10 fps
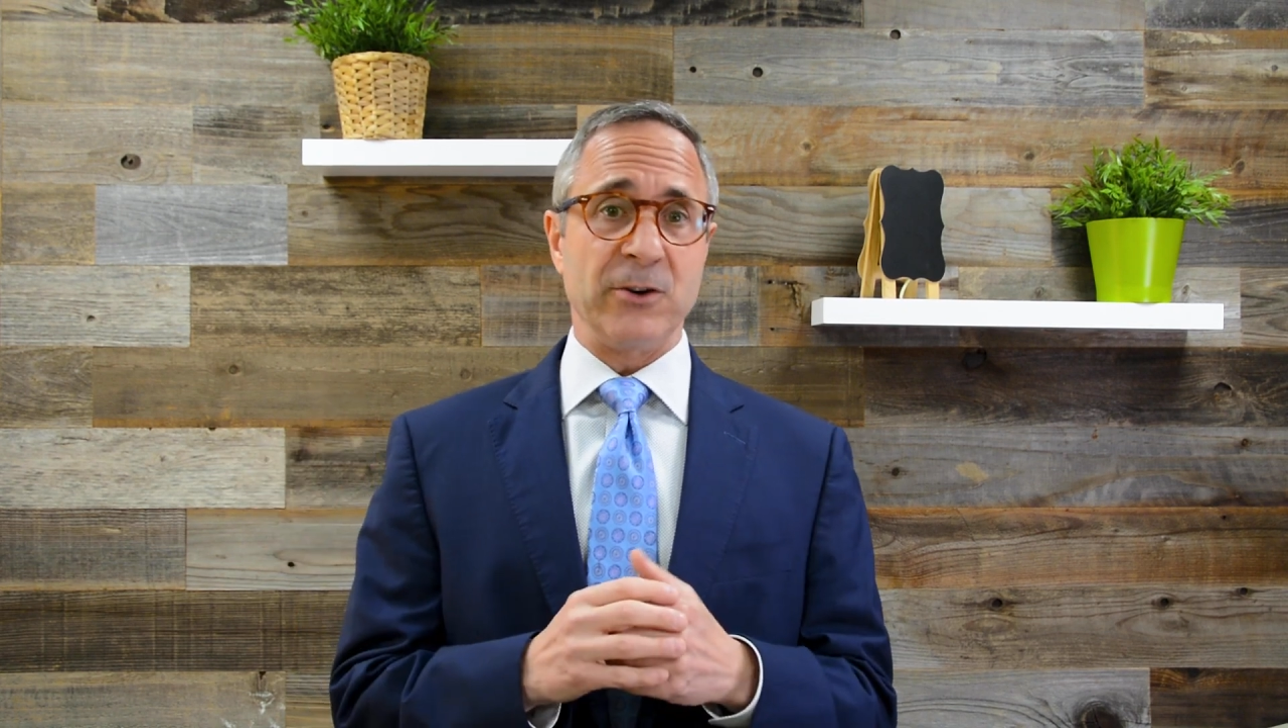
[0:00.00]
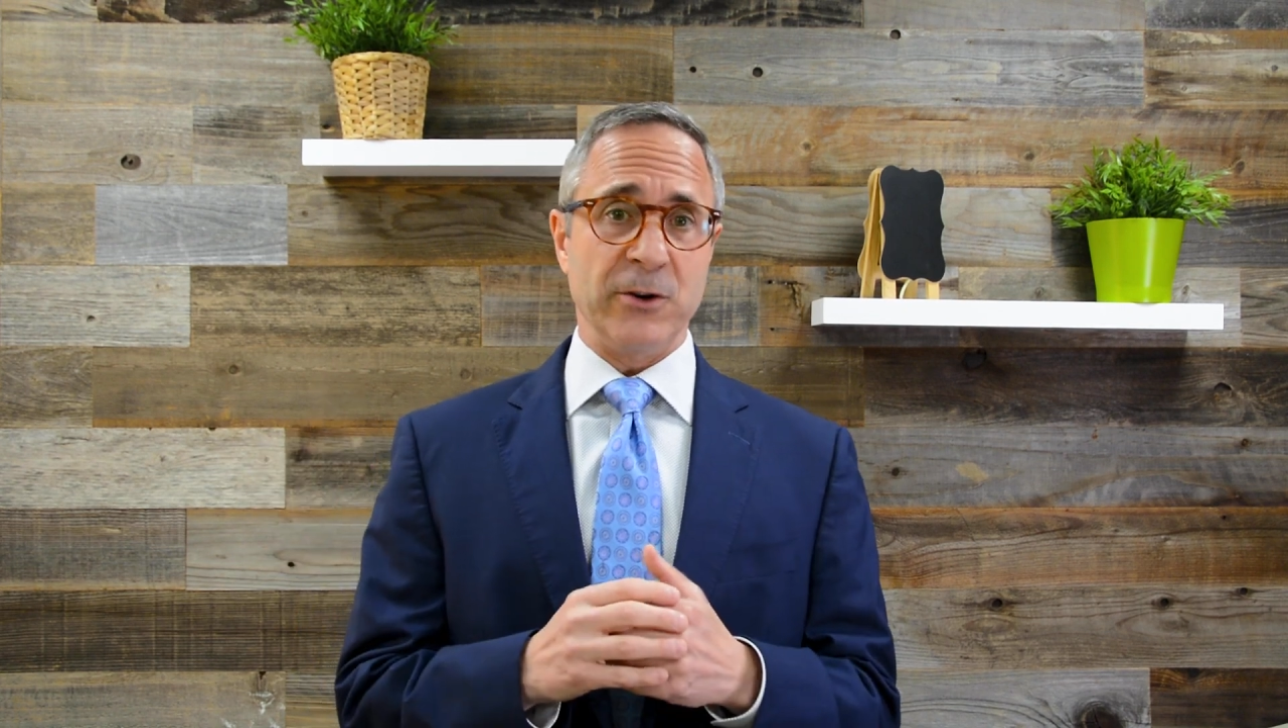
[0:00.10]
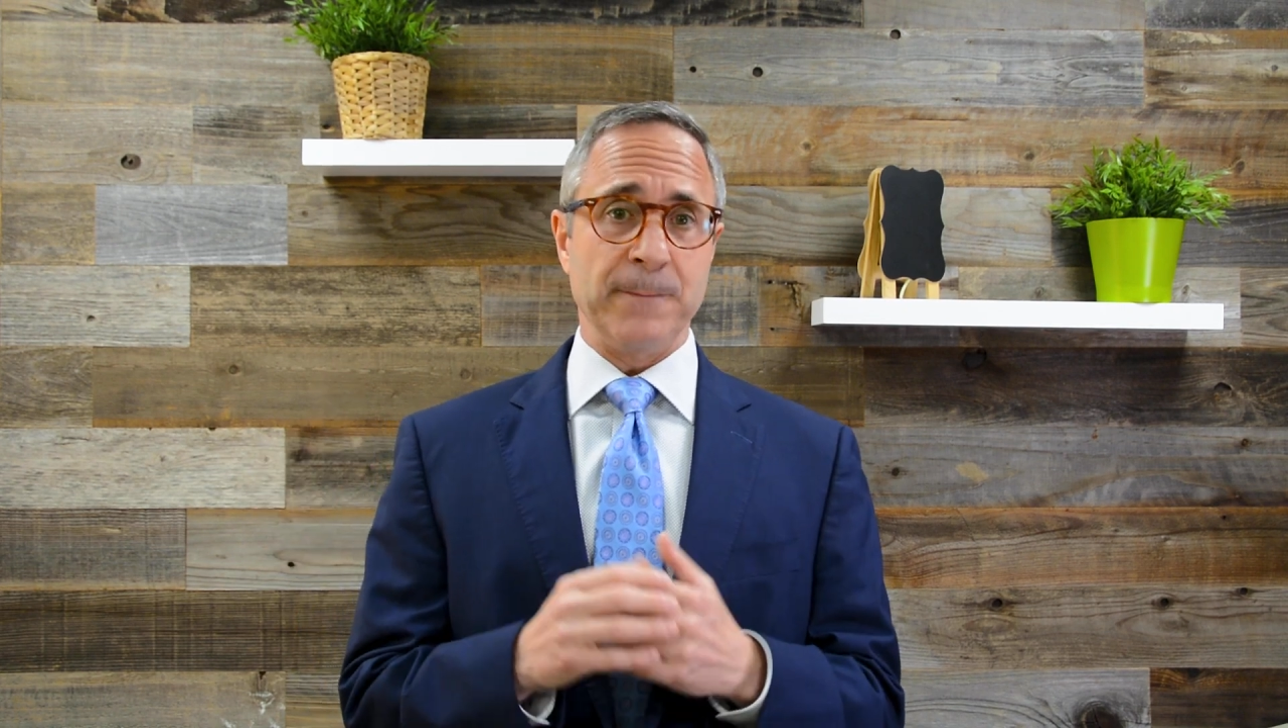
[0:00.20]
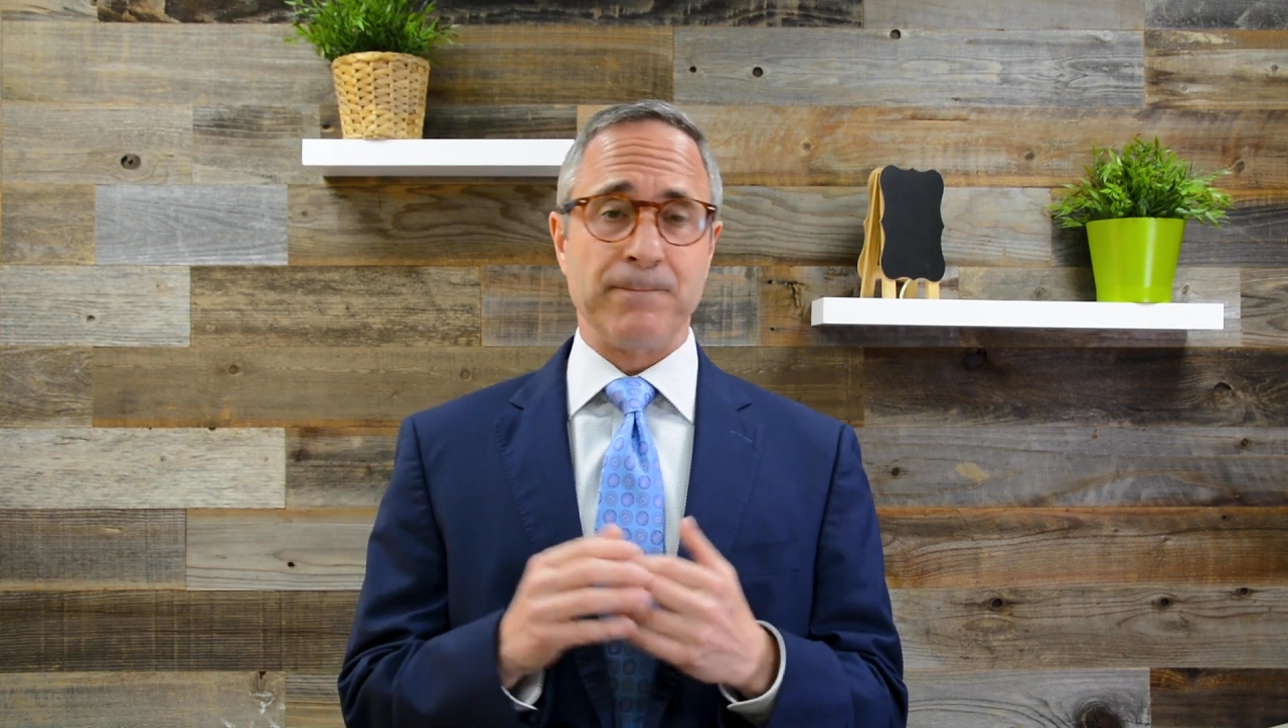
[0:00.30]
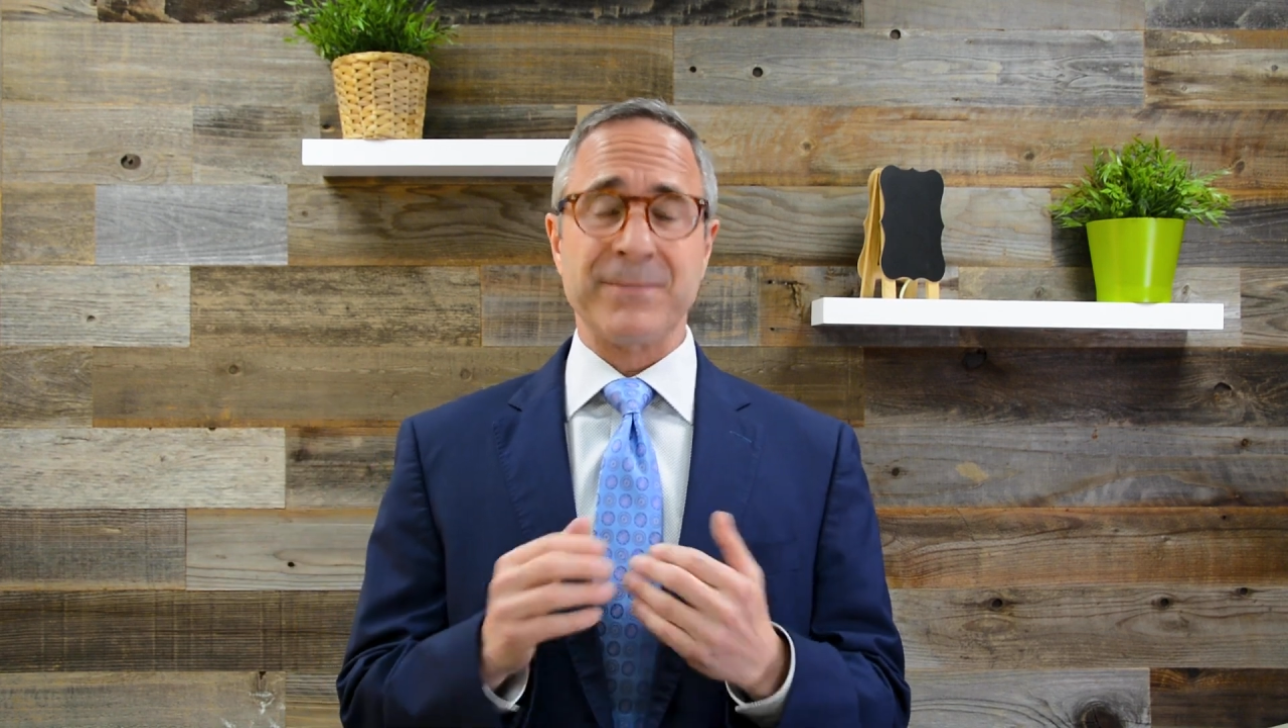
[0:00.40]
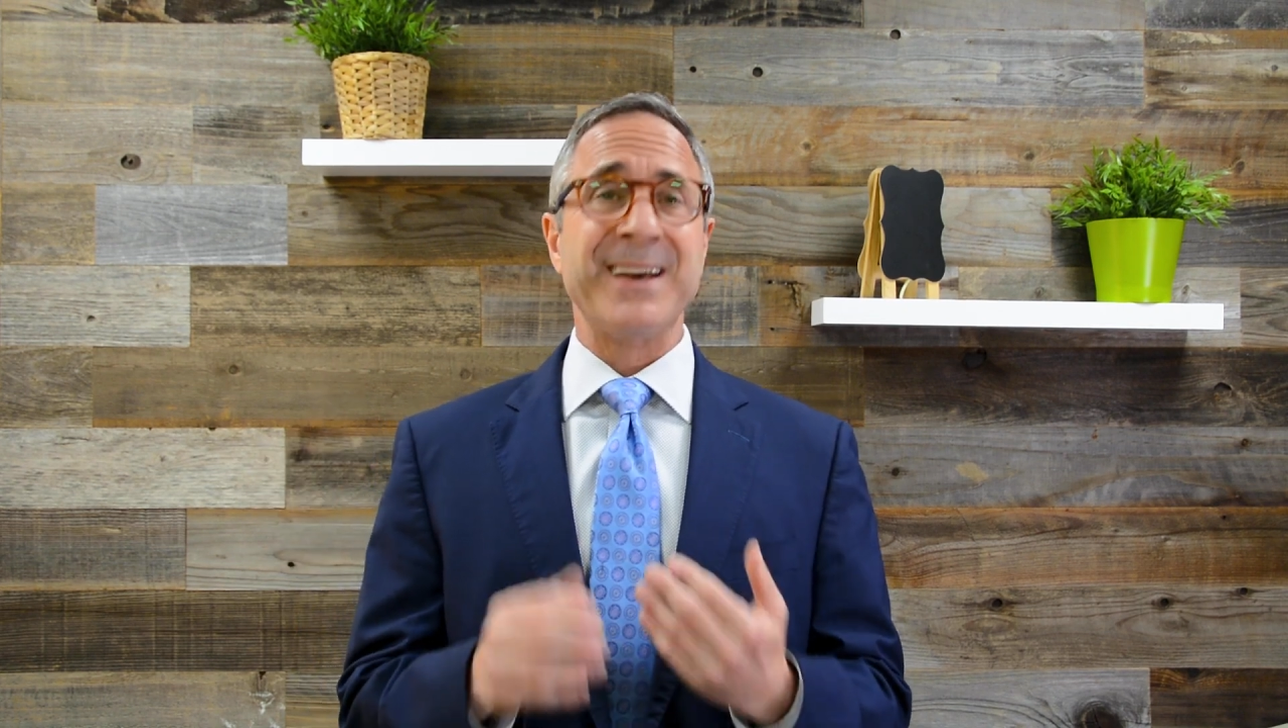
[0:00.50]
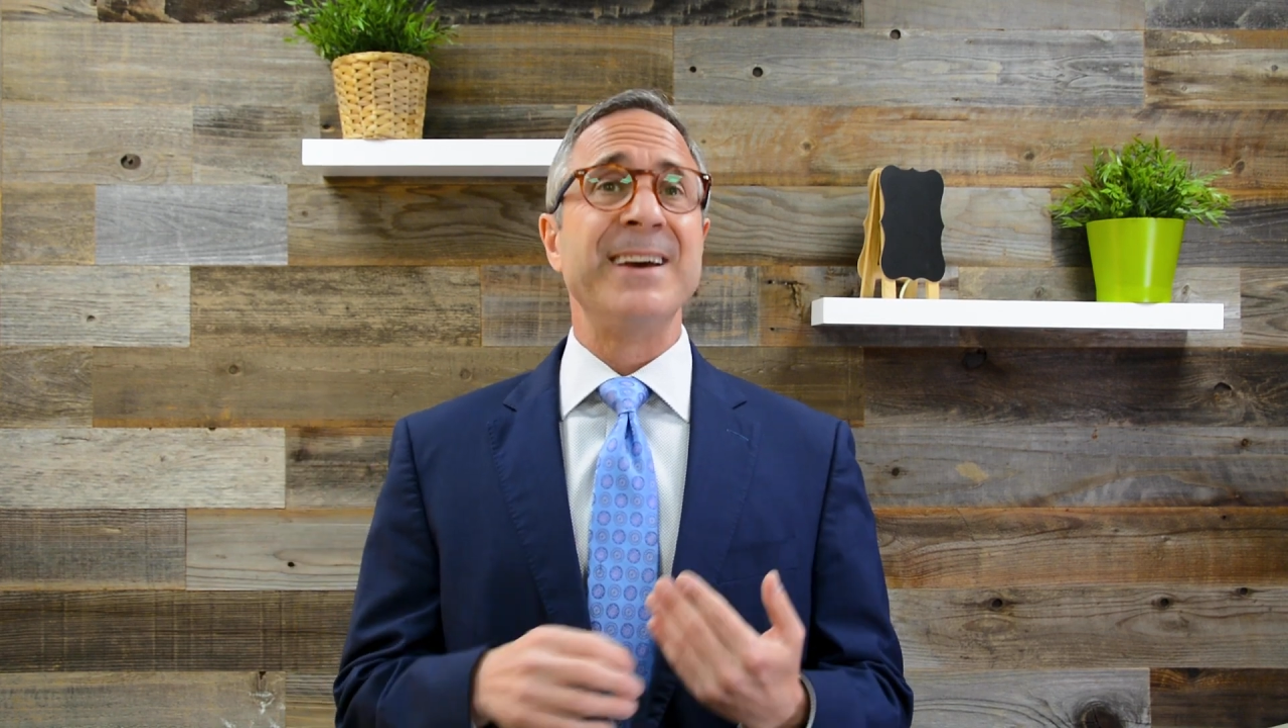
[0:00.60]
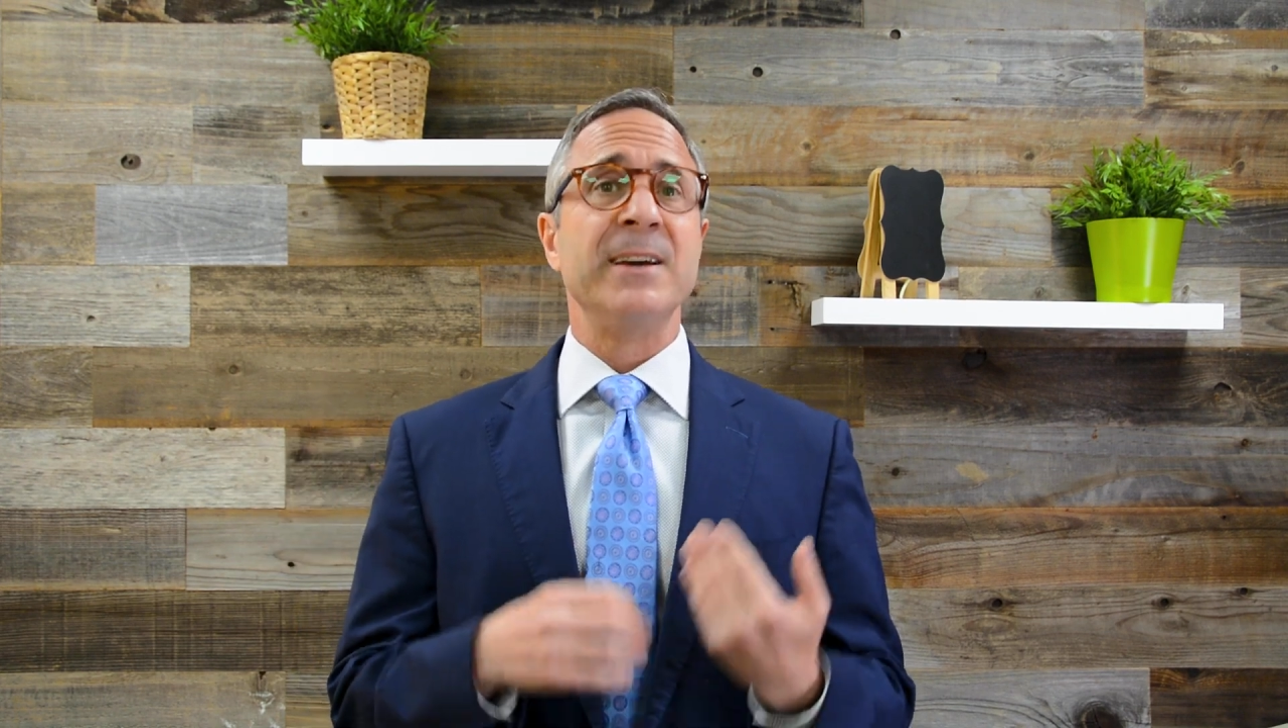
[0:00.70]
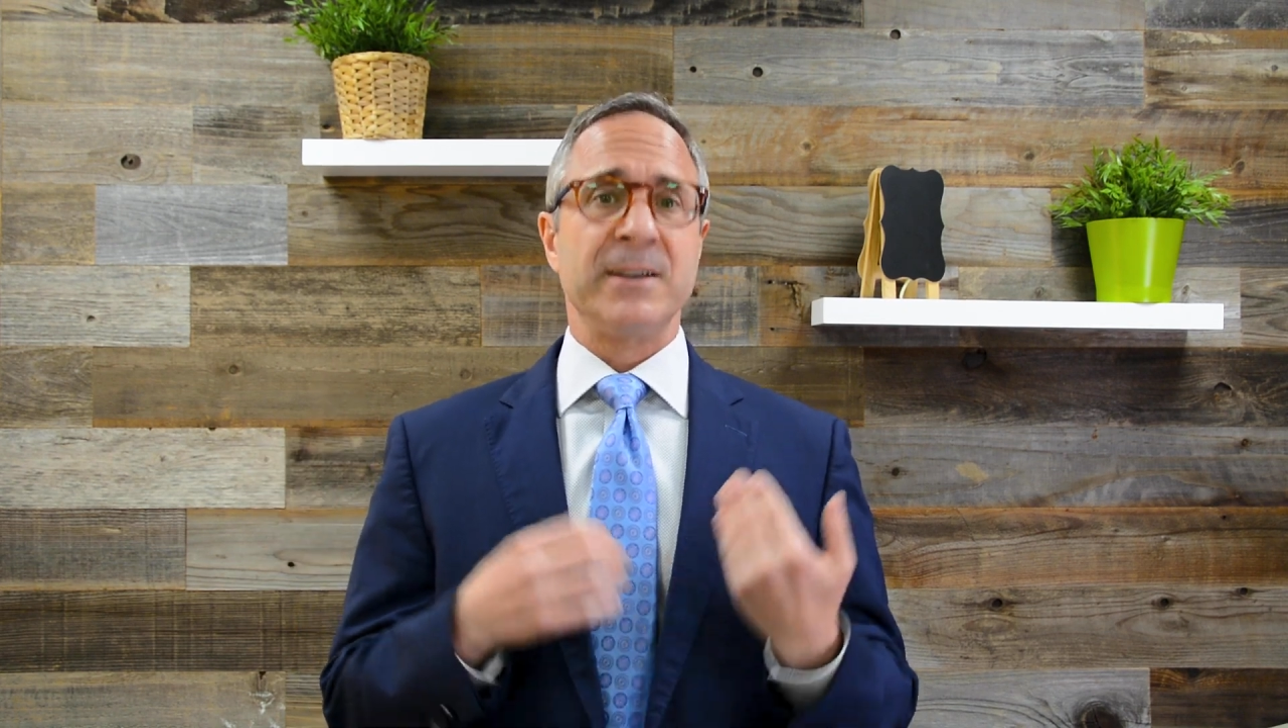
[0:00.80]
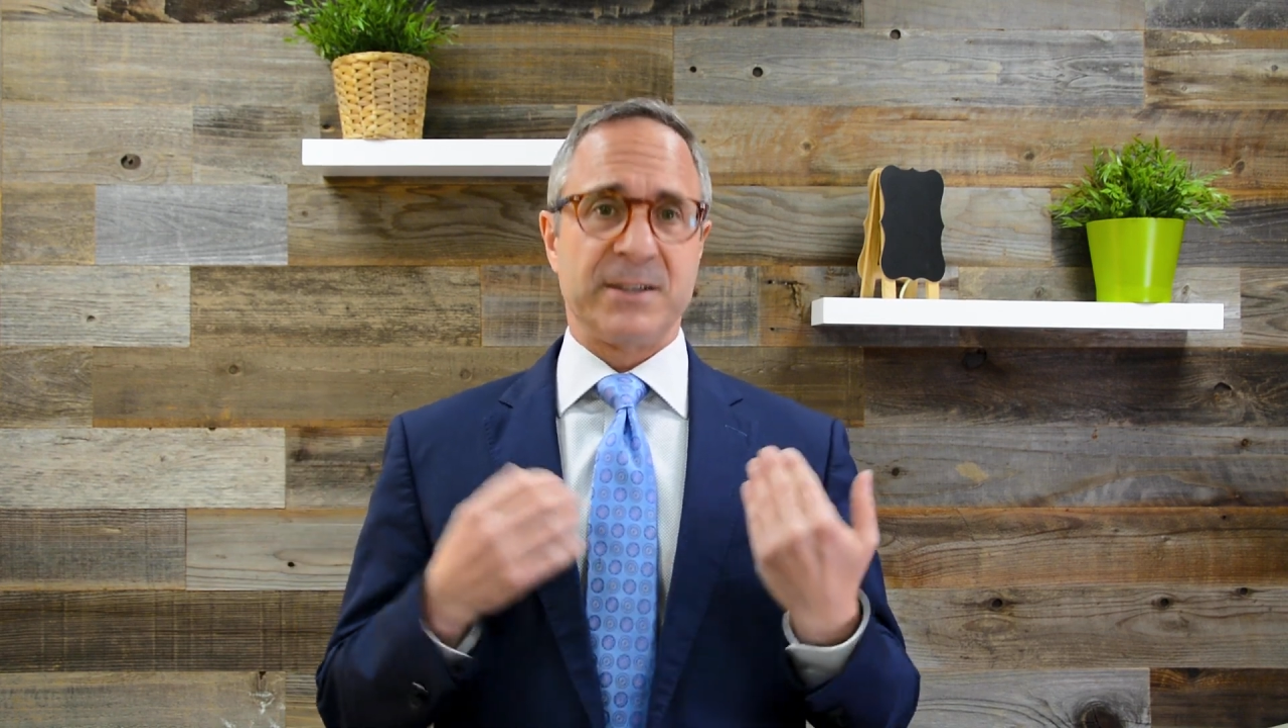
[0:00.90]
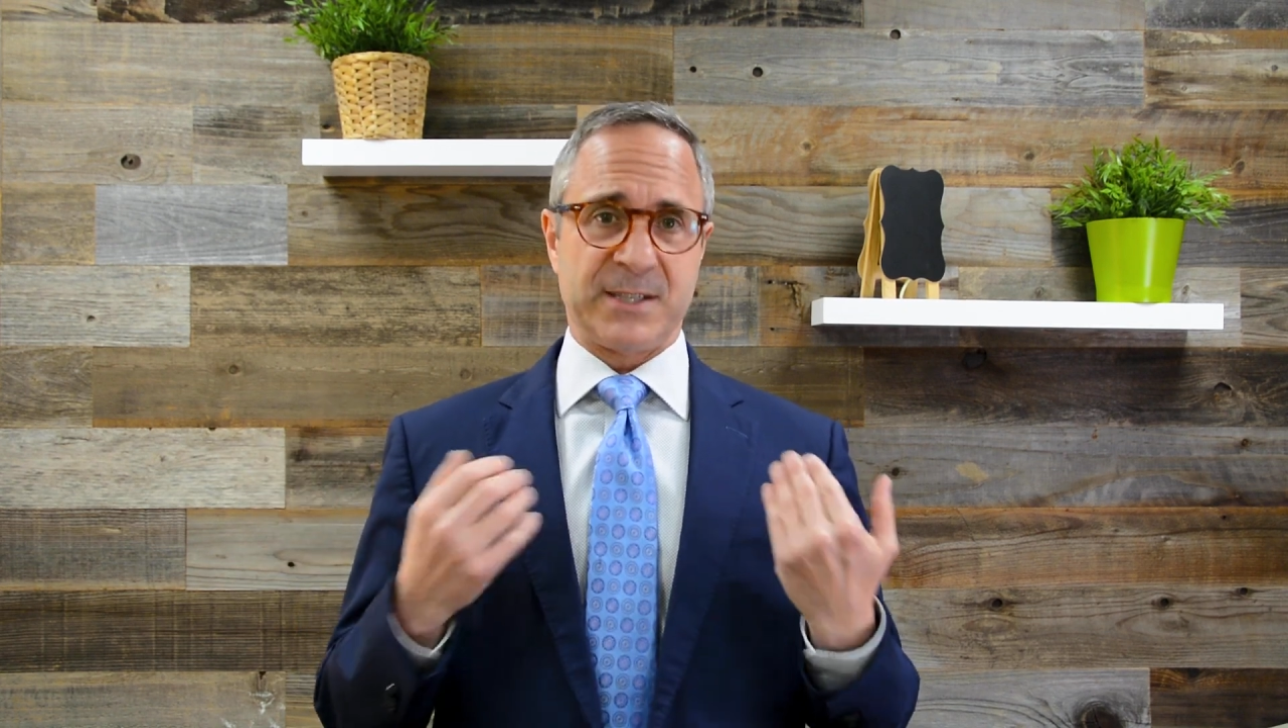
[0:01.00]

could.